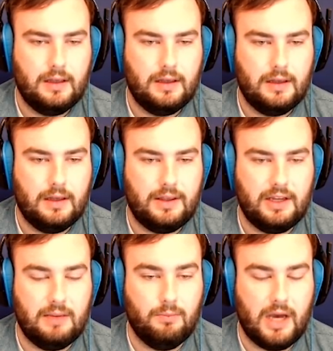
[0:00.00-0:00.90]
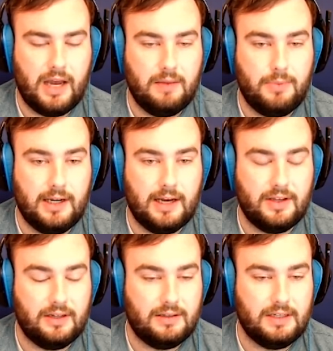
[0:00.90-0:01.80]
I think, in my opinion, I
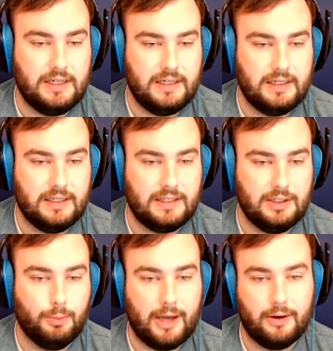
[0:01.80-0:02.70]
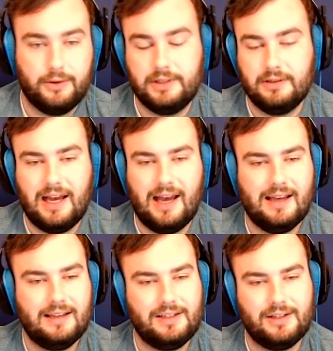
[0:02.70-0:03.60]
think she is still better than...
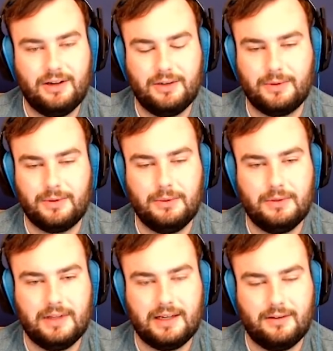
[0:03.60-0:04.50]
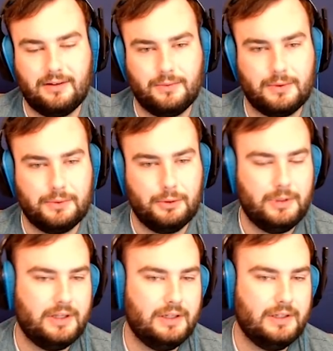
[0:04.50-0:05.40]
she's hard to recruit. Her
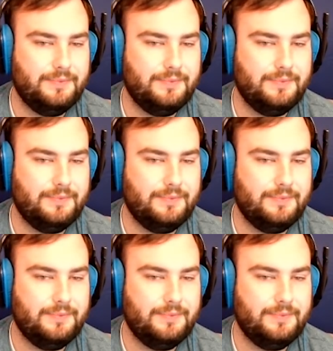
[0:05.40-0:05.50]
recruitment, though...